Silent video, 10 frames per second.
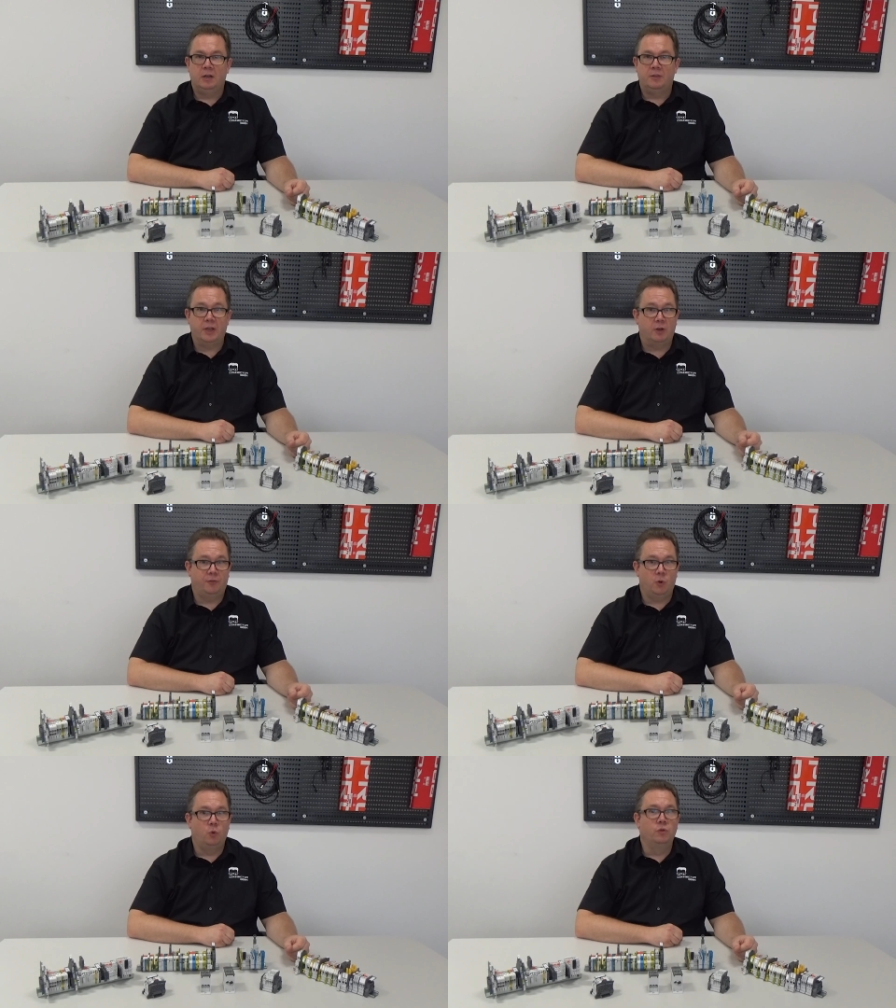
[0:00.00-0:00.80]
They
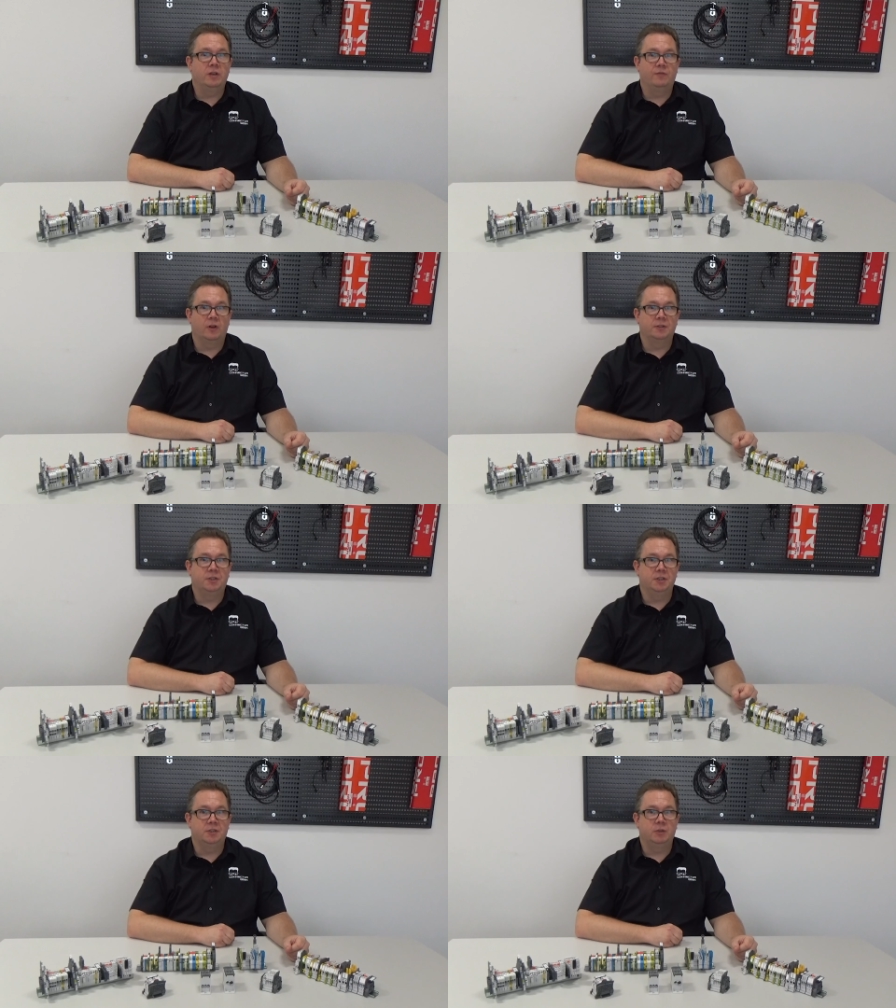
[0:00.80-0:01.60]
offer all the
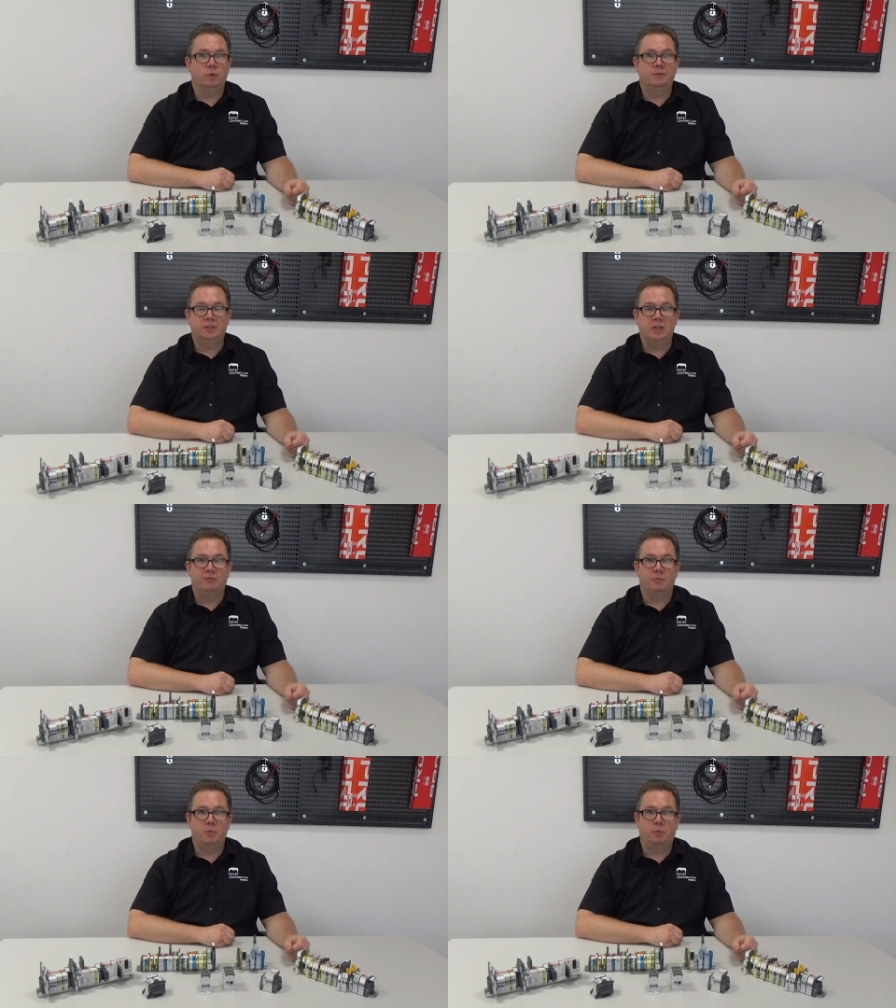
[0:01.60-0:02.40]
advantages that we've seen
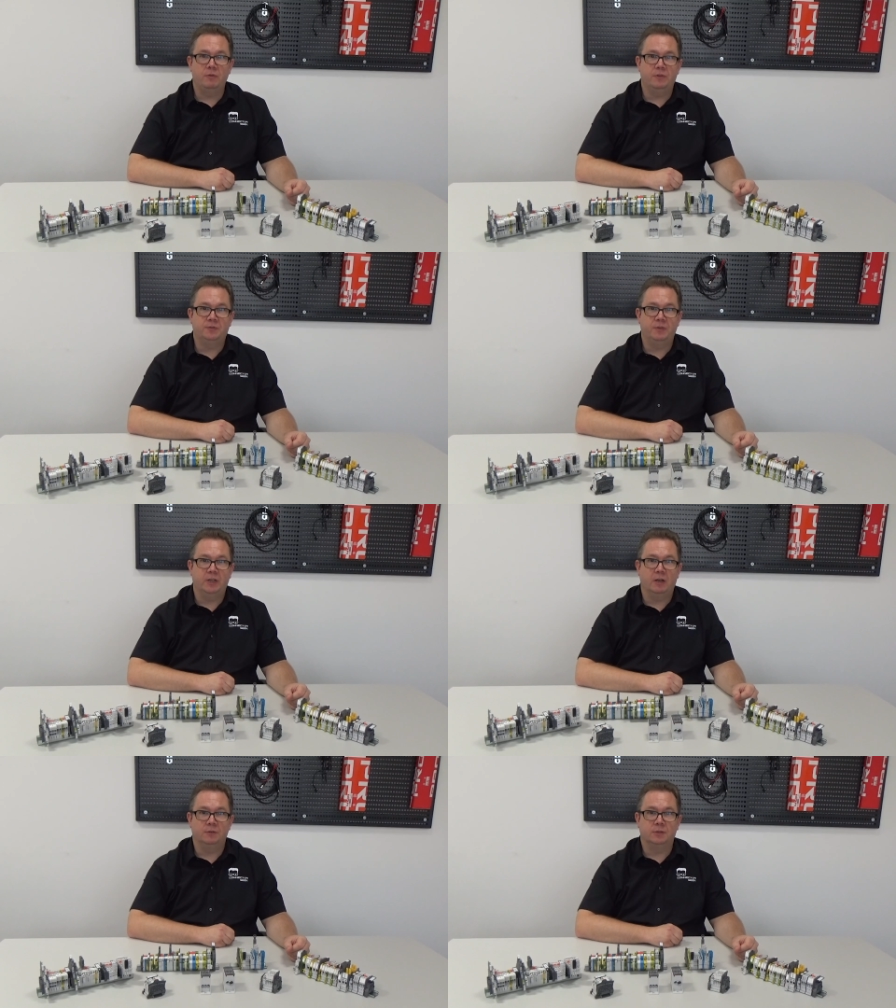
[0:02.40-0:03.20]
from the previous
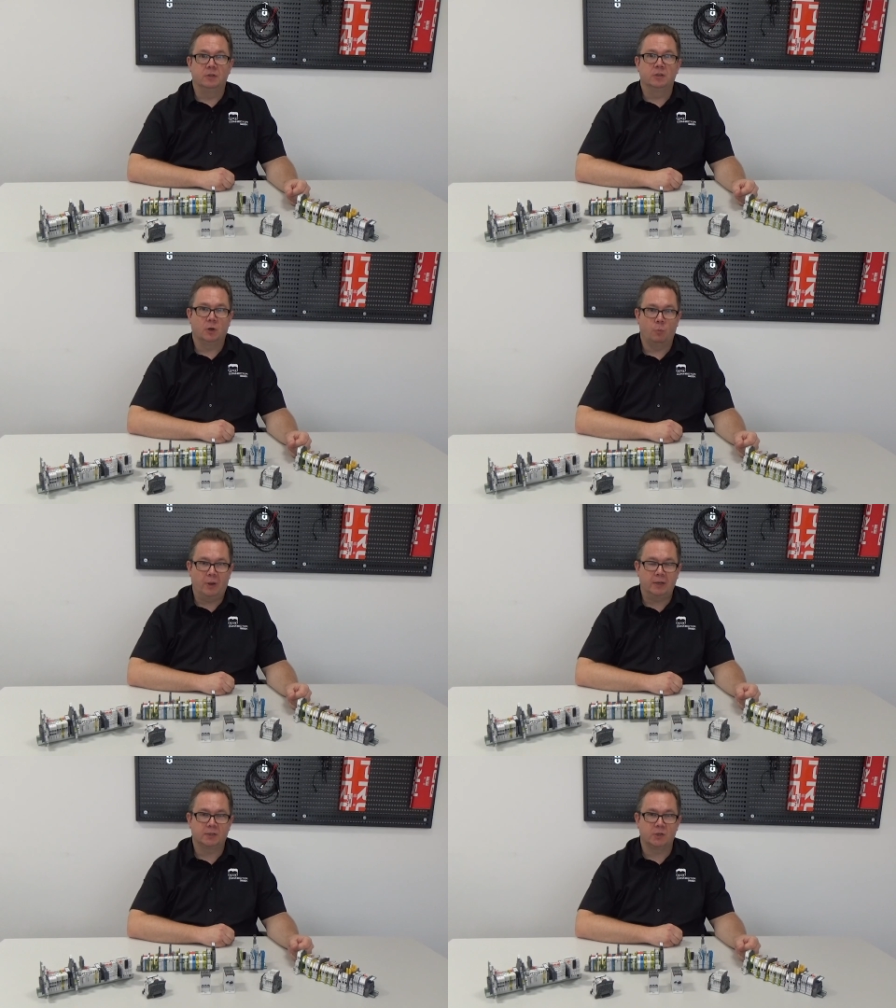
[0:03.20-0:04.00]
videos:
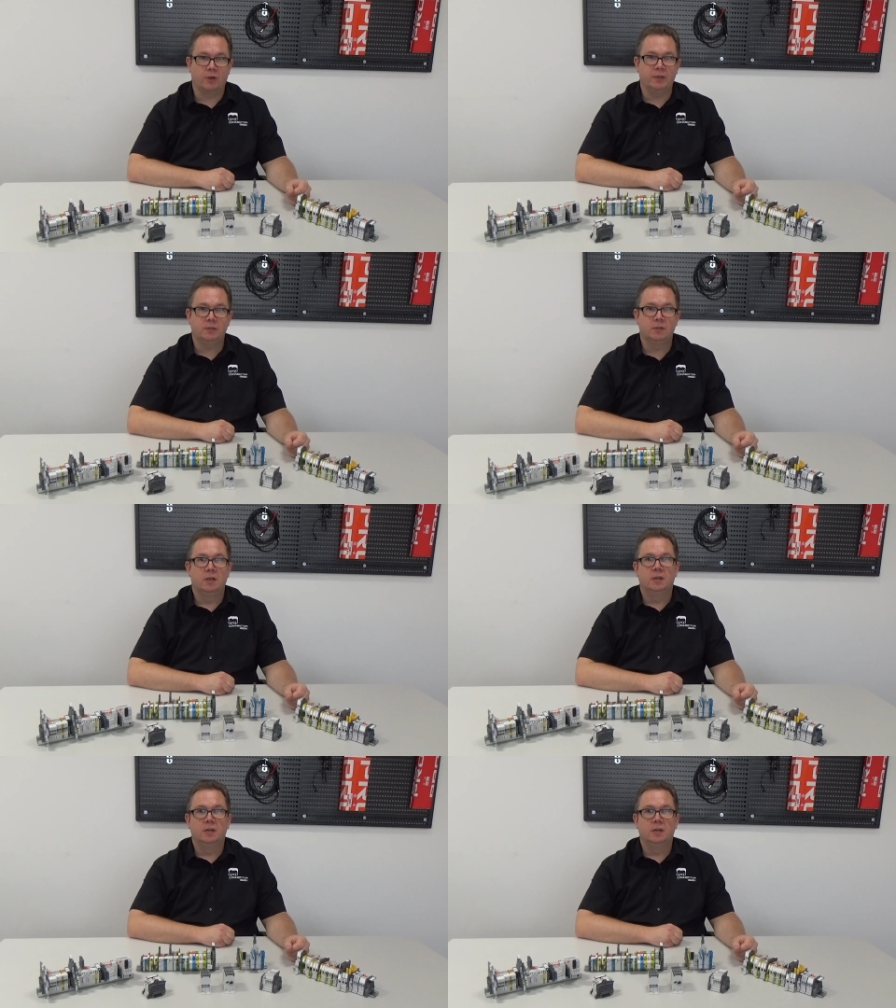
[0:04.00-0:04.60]
compact size,